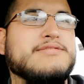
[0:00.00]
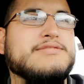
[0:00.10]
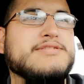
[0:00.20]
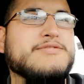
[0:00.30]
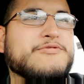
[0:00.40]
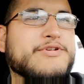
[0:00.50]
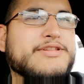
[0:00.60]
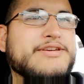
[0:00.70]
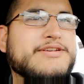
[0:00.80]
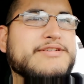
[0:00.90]
Is it
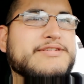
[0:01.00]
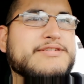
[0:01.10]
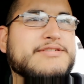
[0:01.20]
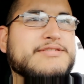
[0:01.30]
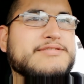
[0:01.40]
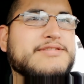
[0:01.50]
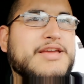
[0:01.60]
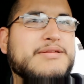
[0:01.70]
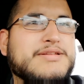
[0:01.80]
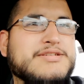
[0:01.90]
really?
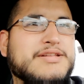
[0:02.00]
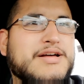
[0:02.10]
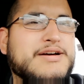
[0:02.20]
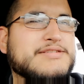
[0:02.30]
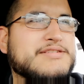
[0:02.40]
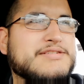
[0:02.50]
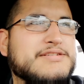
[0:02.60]
Damn, that's a lot.